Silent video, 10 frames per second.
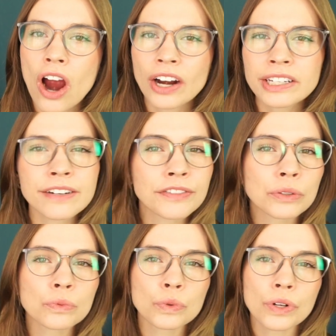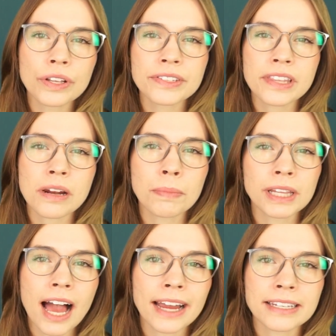are different rules that
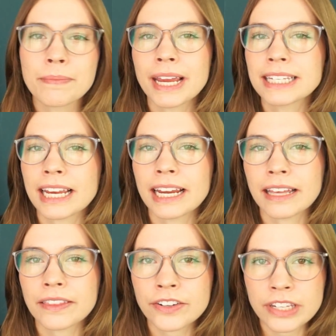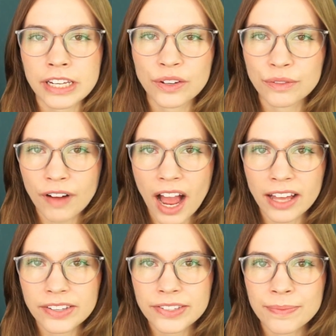apply to maintaining their DQ
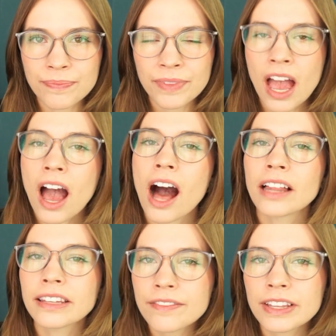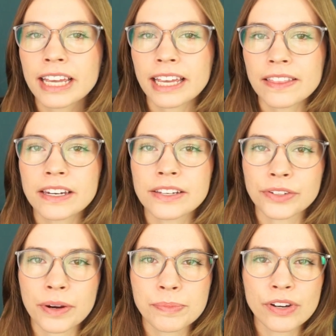files. I'll leave a link in the
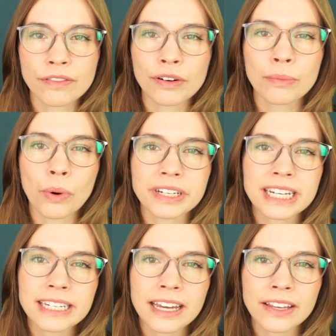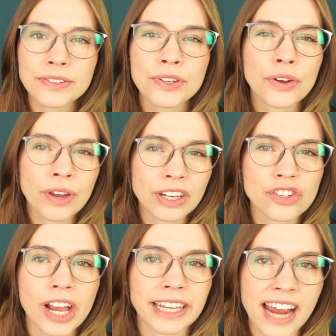description for more details so you can
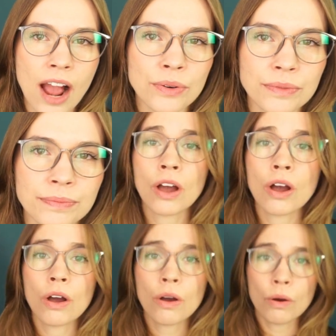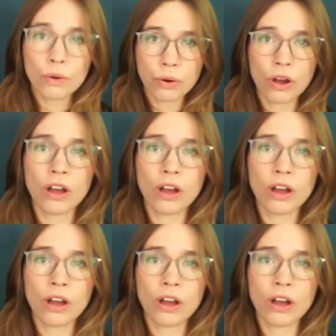check it out. Whew.